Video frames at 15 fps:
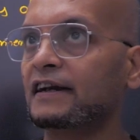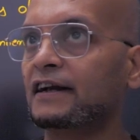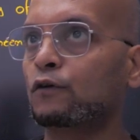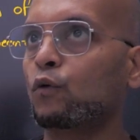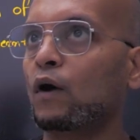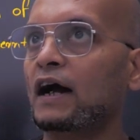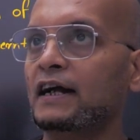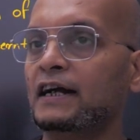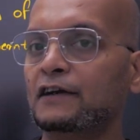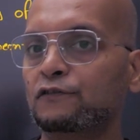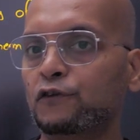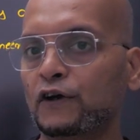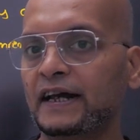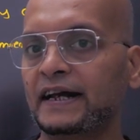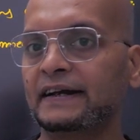required
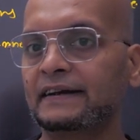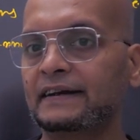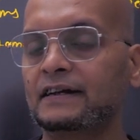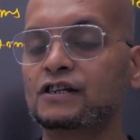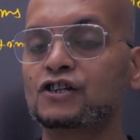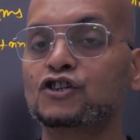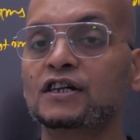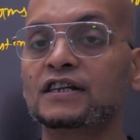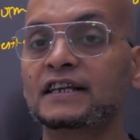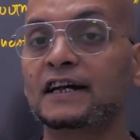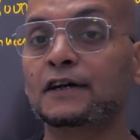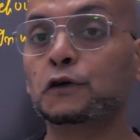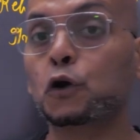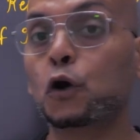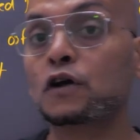for agriculture,
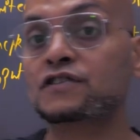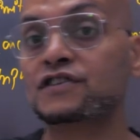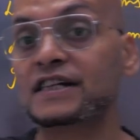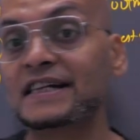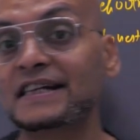their cost